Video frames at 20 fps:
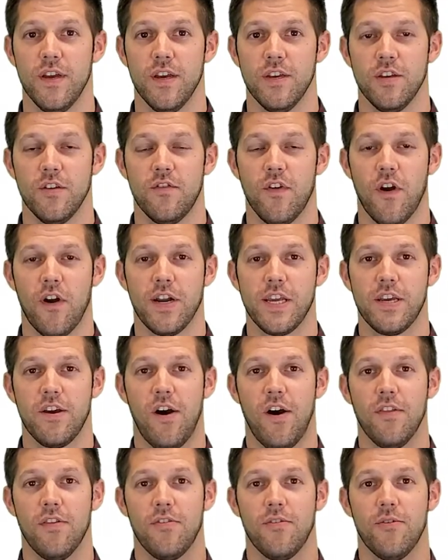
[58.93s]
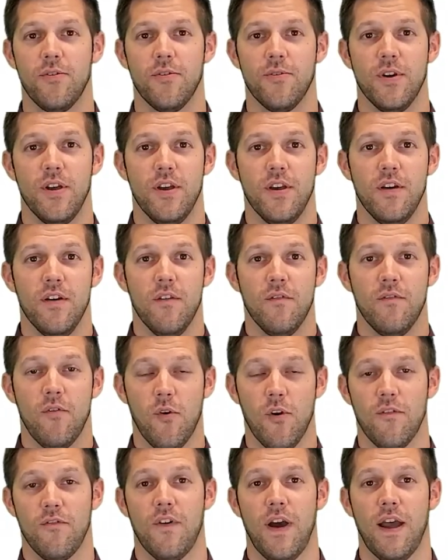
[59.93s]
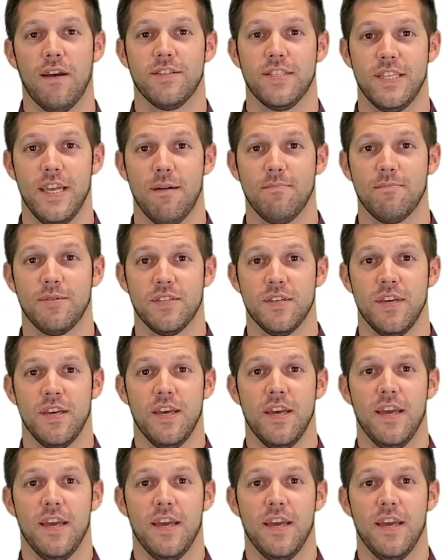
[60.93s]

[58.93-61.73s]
you've already gone through four or five steps